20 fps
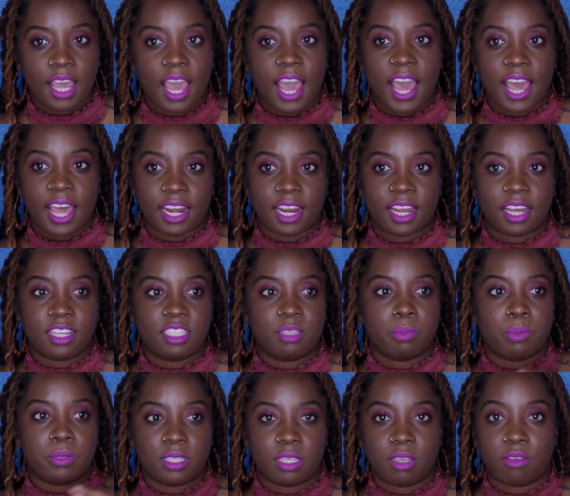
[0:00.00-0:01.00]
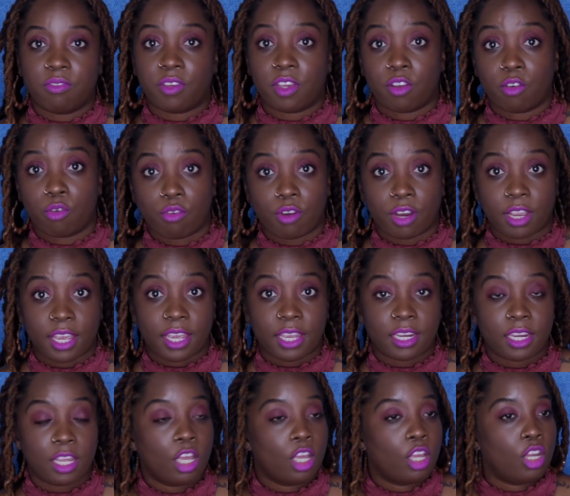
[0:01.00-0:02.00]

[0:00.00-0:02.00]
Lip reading: at a specific rate,